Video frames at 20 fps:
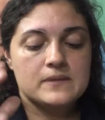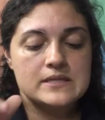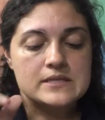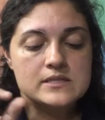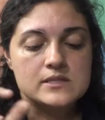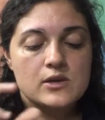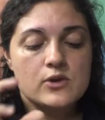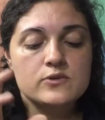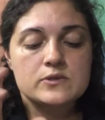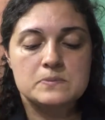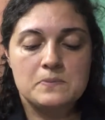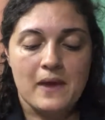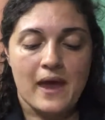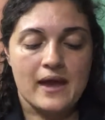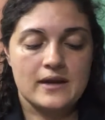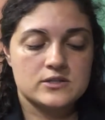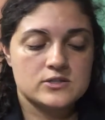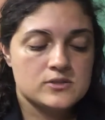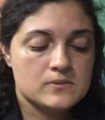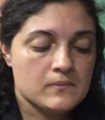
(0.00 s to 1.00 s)
this goes
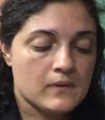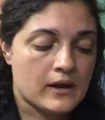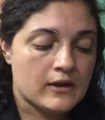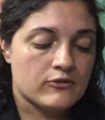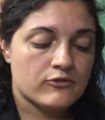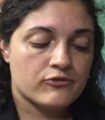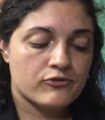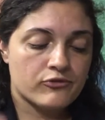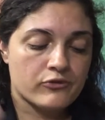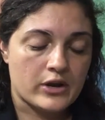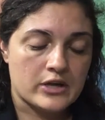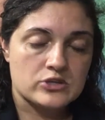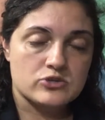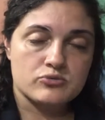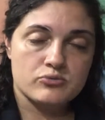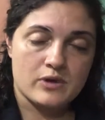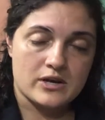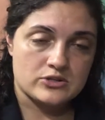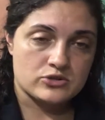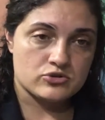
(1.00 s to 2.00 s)
back to my
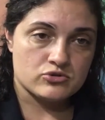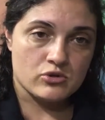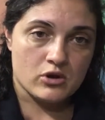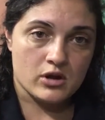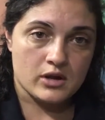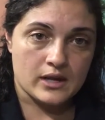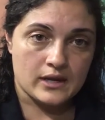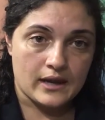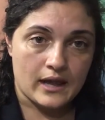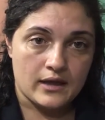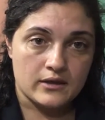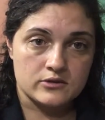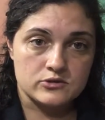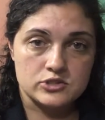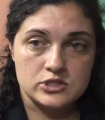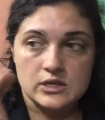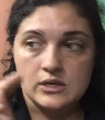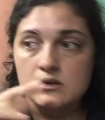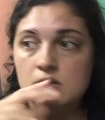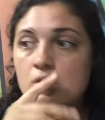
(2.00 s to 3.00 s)
French restaurant
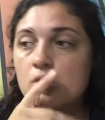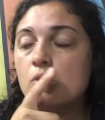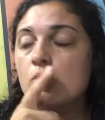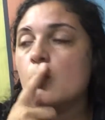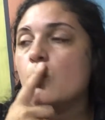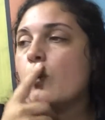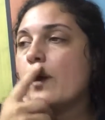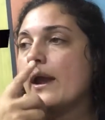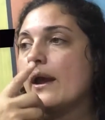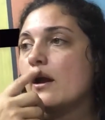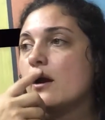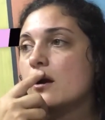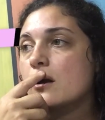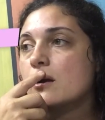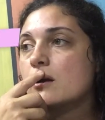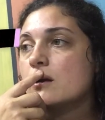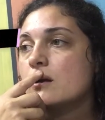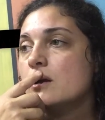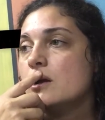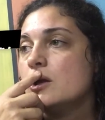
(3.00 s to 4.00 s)
analogy,
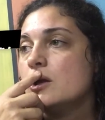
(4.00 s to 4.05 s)
where